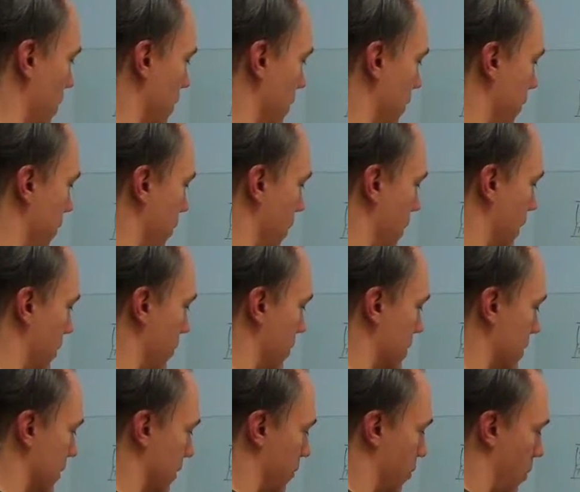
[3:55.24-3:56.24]
was the
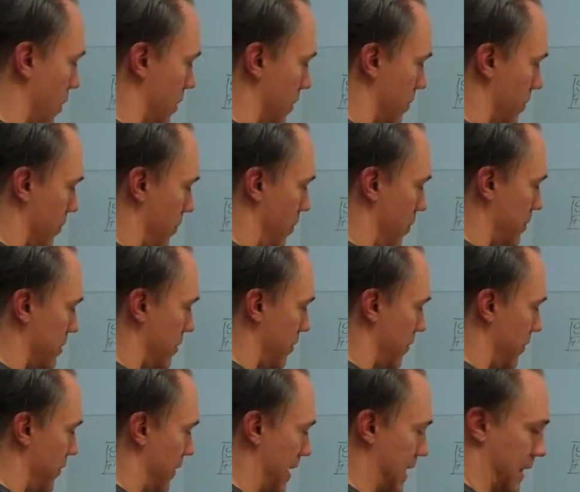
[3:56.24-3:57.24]

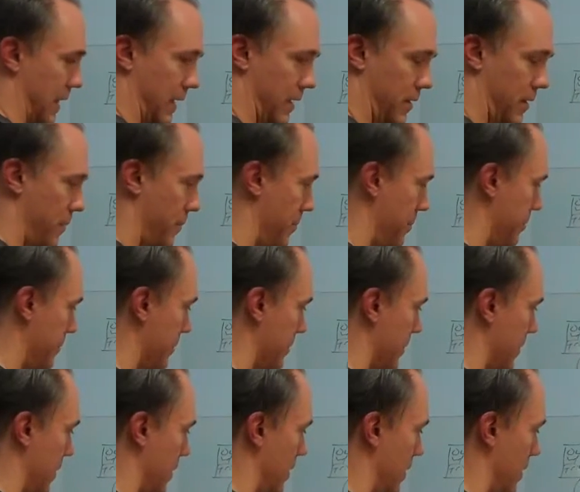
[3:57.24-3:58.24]
feeling,
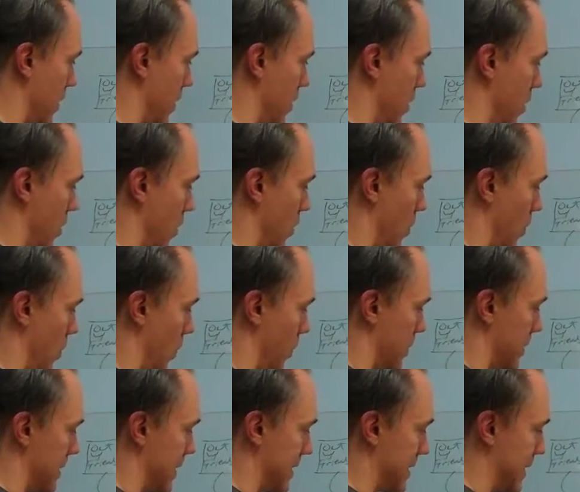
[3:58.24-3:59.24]
what
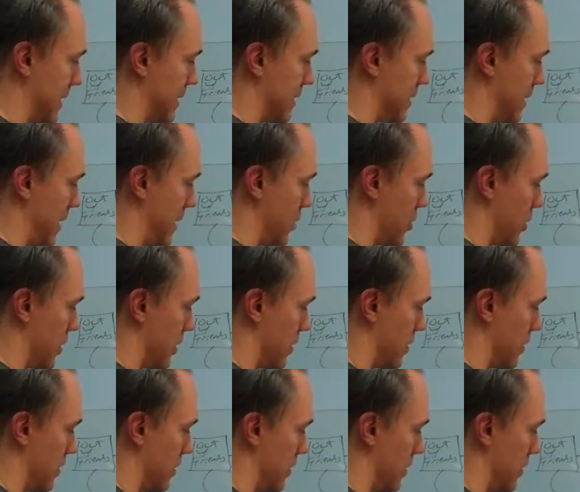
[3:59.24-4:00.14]
was the sensation,